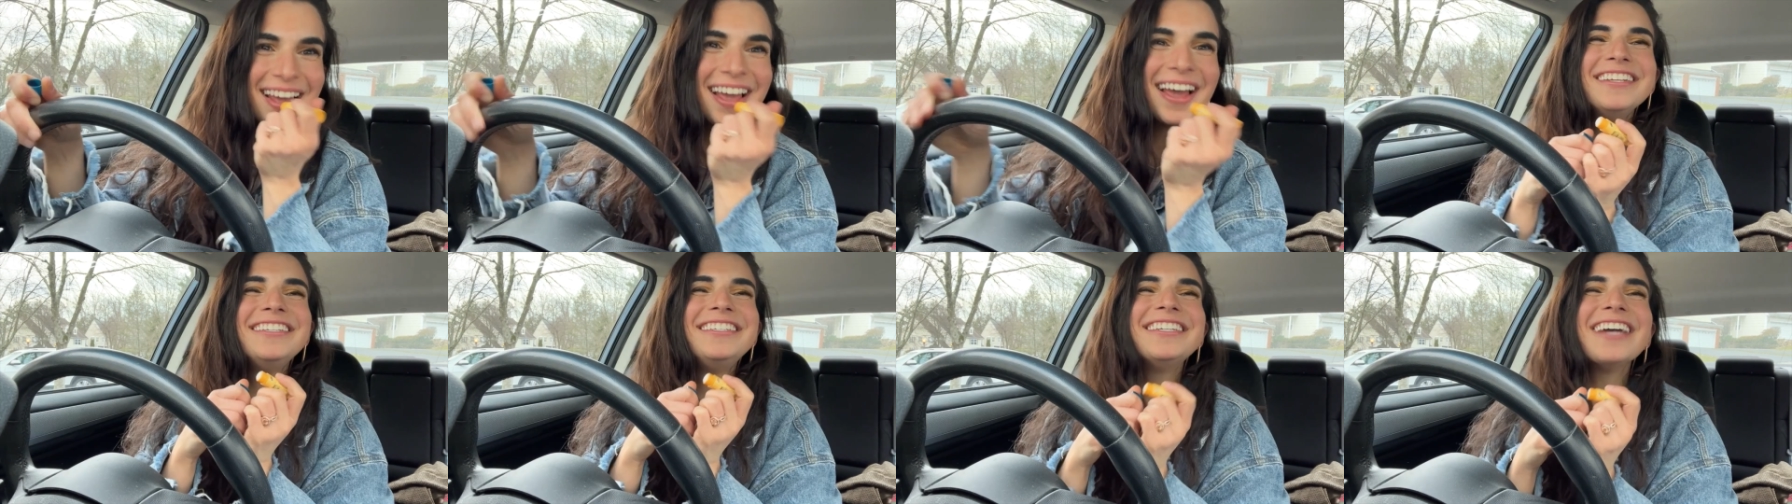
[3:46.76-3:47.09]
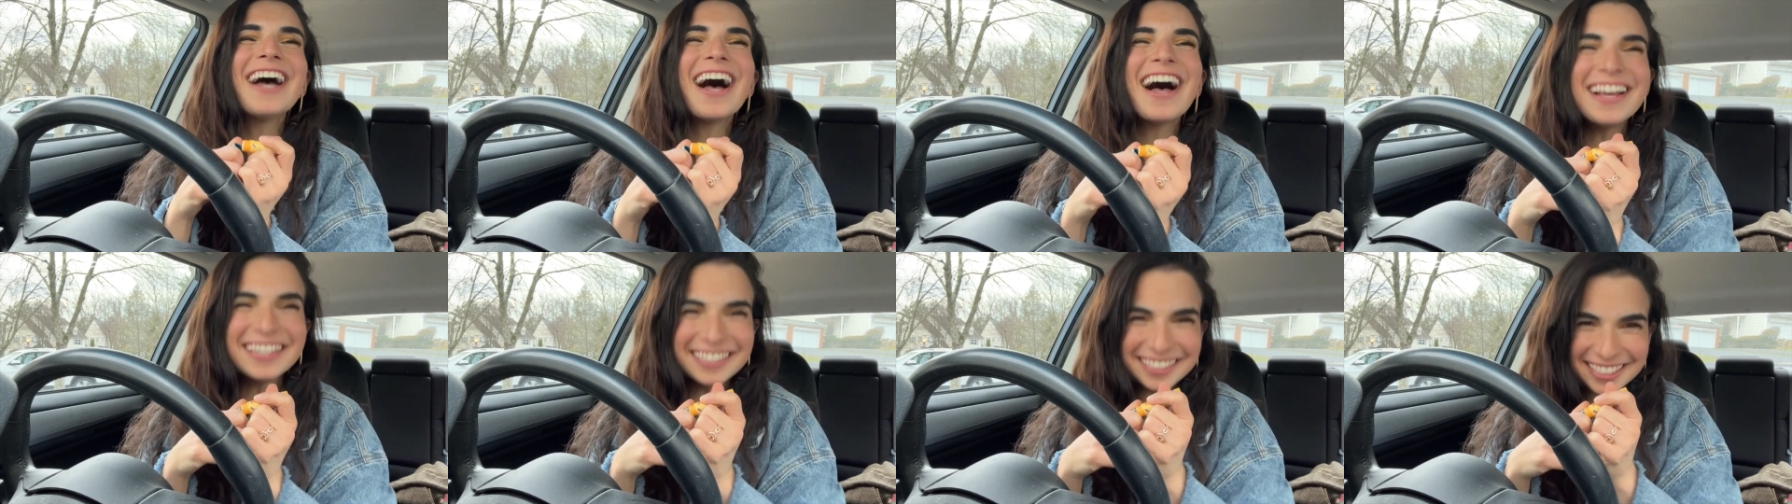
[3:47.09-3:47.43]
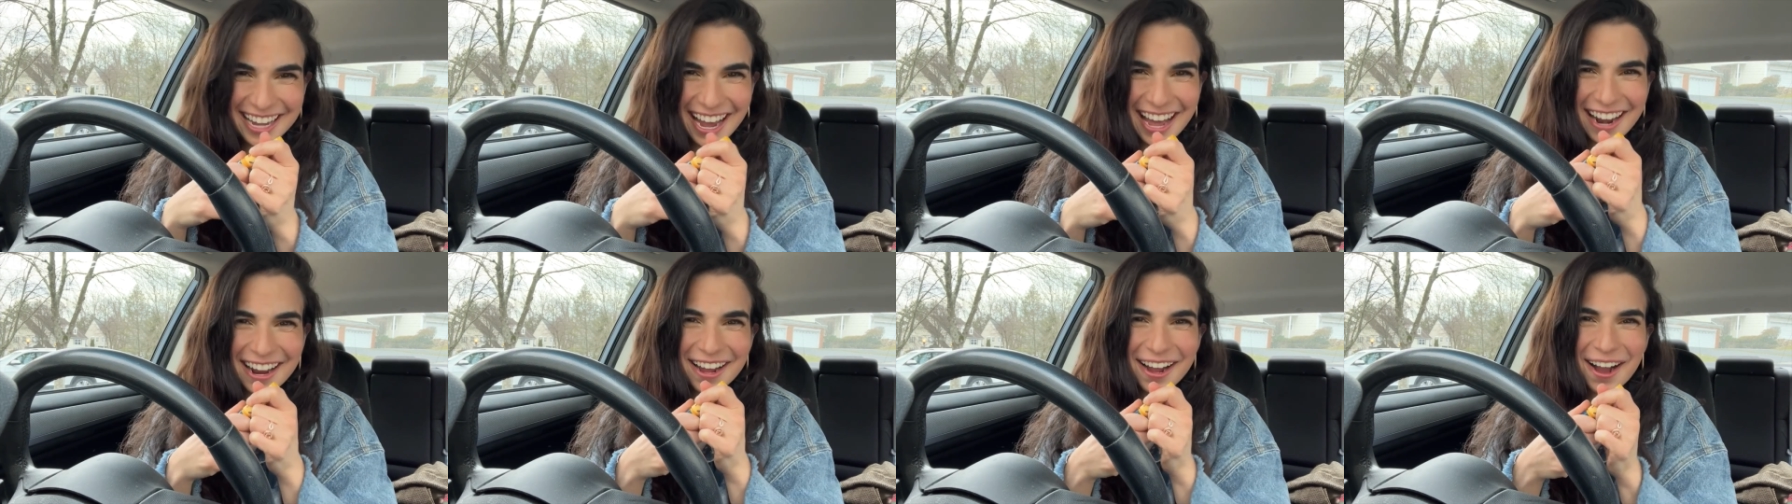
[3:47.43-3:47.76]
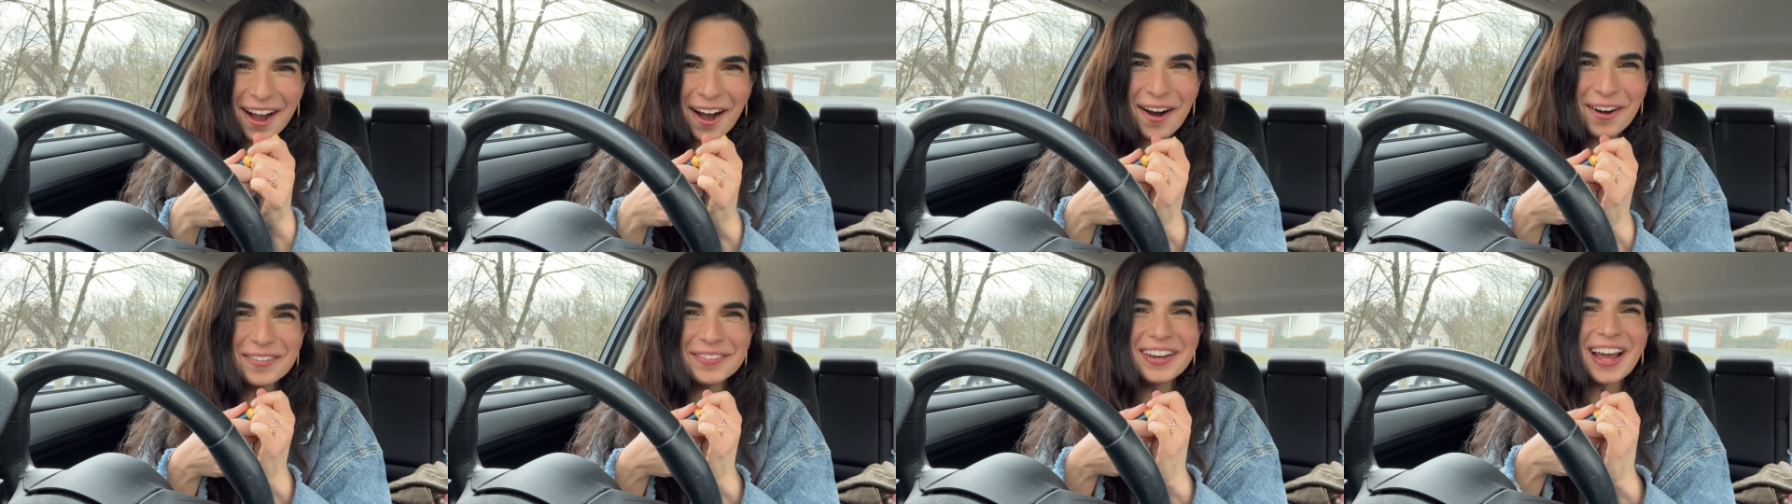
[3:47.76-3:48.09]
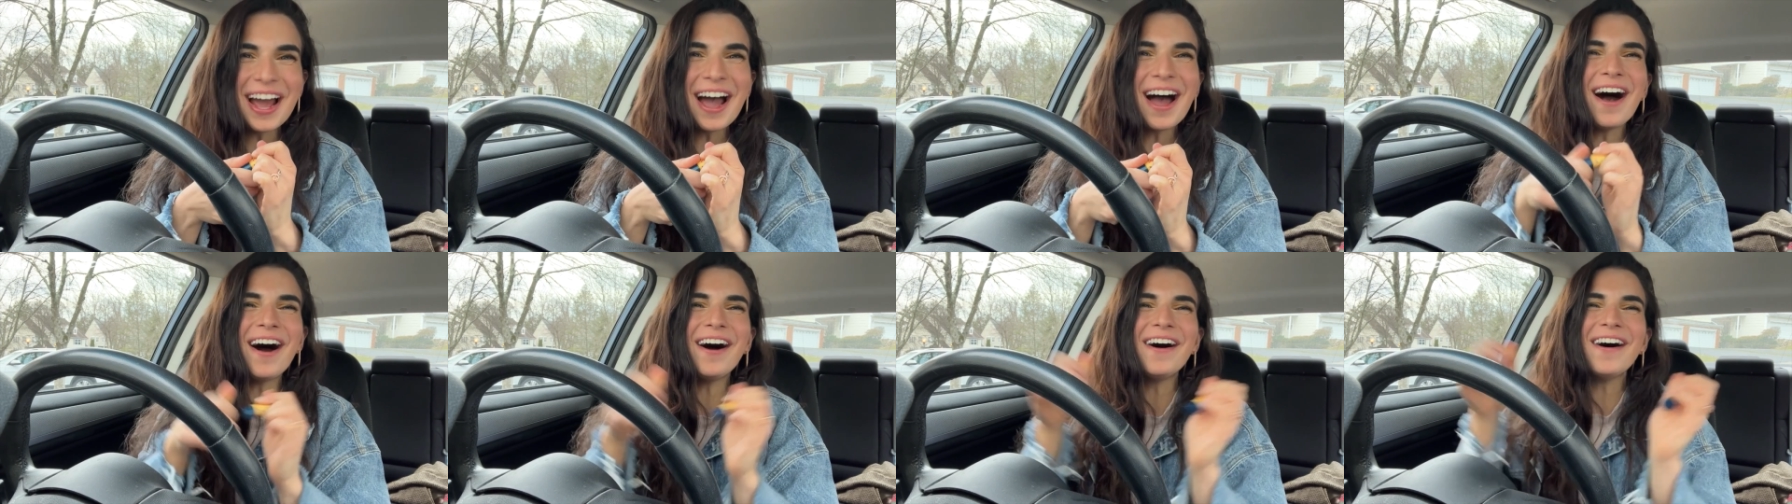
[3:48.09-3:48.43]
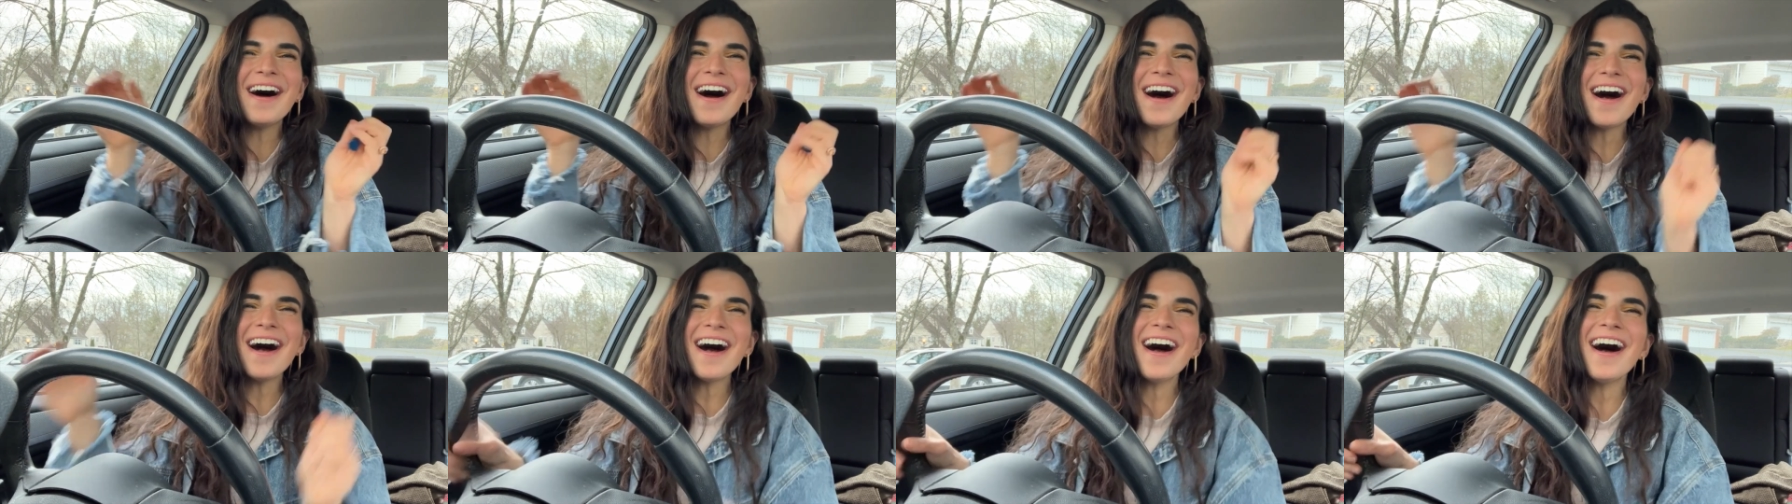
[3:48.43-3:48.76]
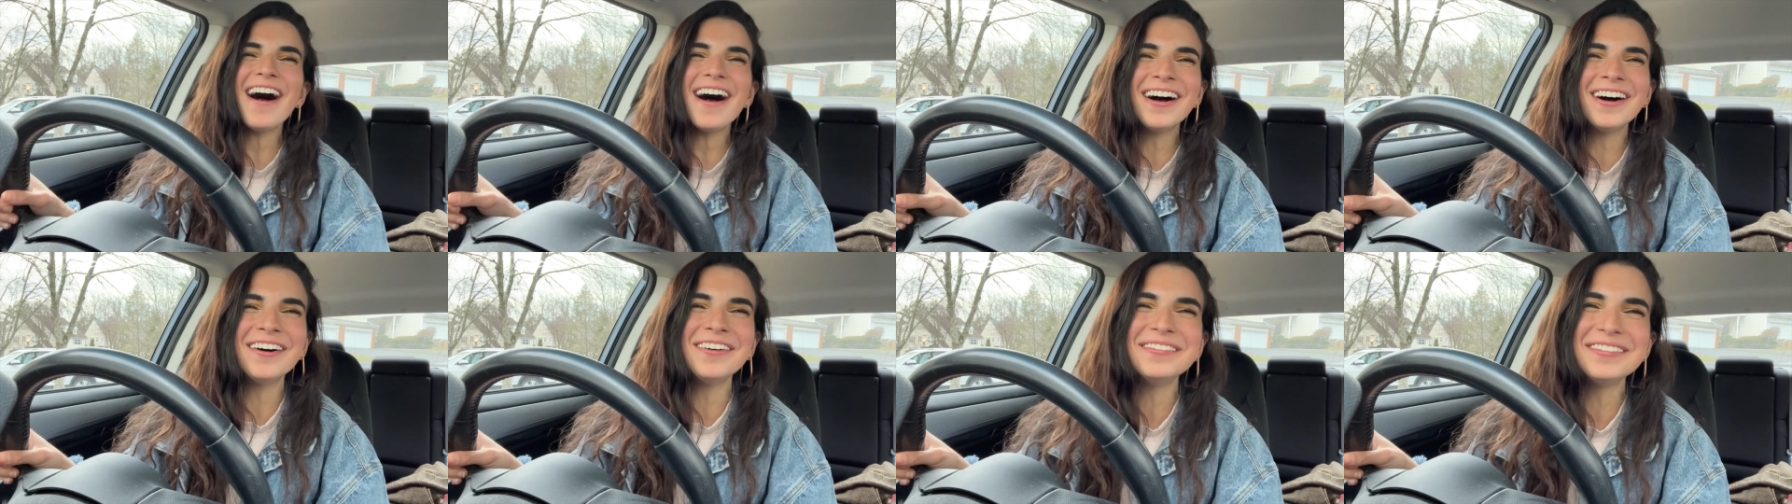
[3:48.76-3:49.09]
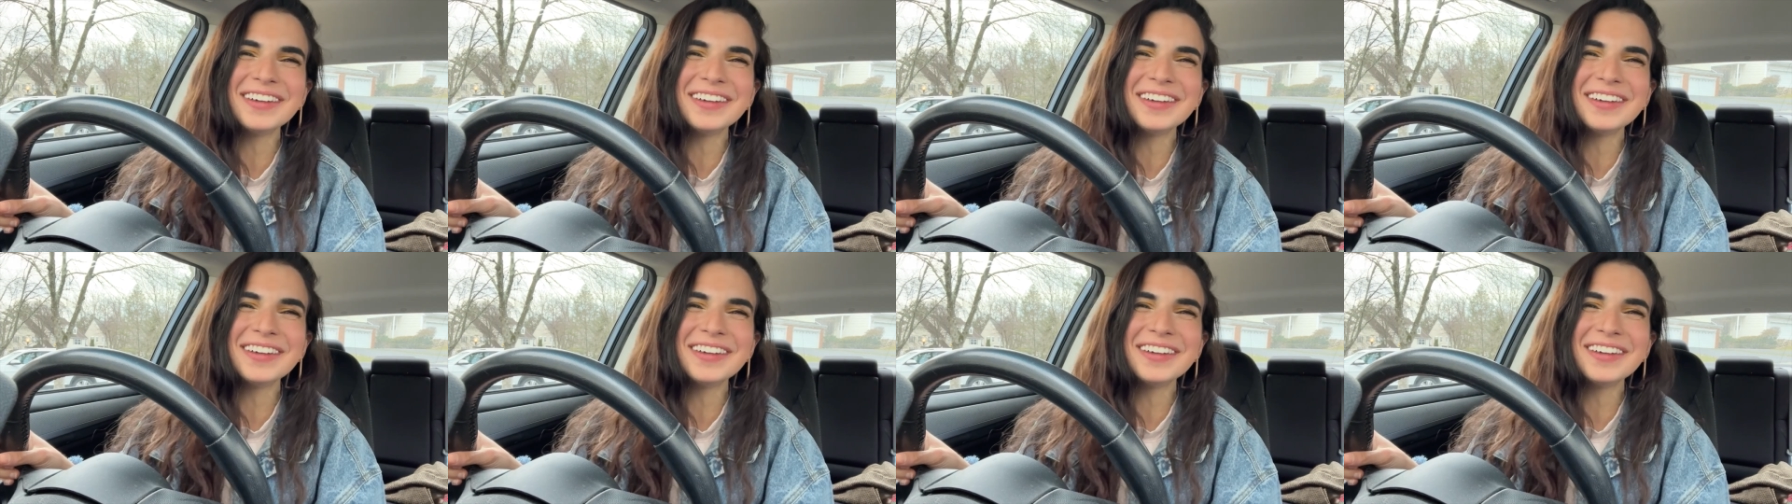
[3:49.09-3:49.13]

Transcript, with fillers: Just getting home now. Oh